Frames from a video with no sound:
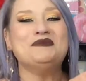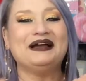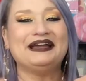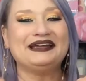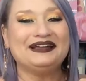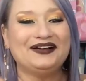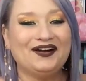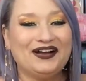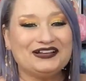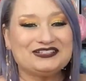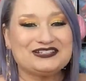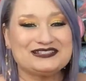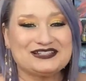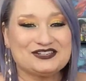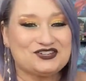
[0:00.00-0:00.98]
my gosh,
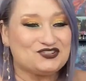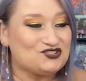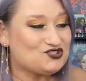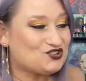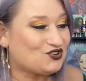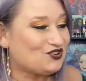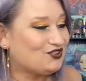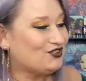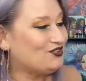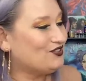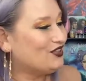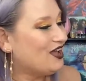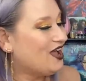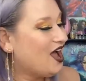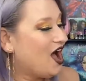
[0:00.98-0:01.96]
it's like a journal.
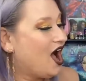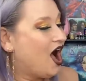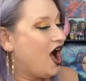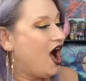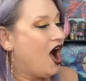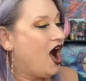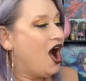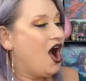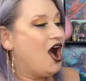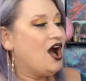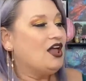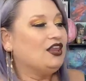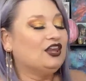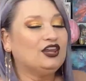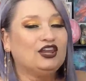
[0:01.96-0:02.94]

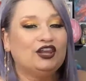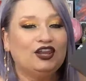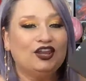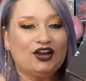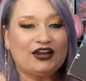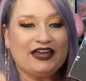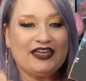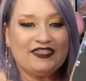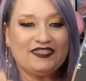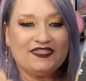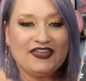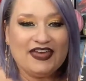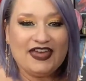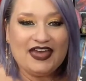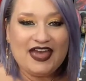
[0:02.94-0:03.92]
Look at
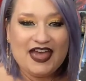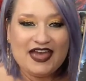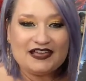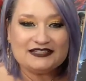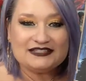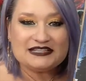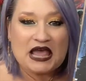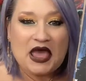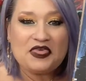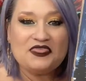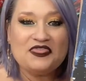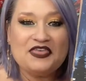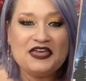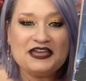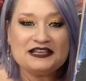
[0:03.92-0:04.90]
this.
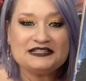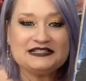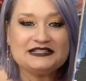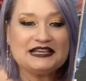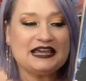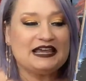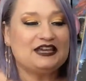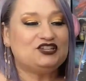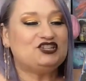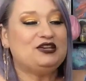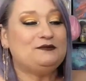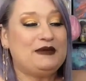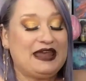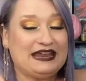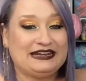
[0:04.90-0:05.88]
She
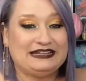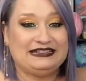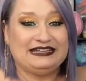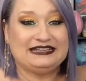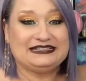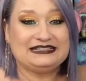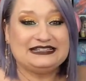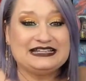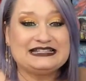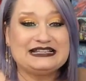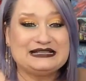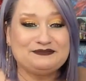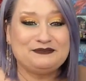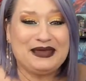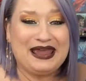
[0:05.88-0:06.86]
painted this. This
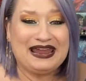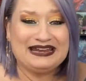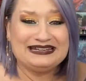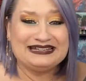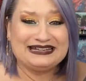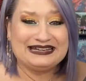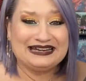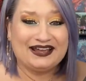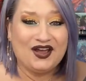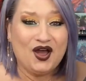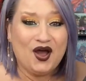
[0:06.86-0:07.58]
is painted.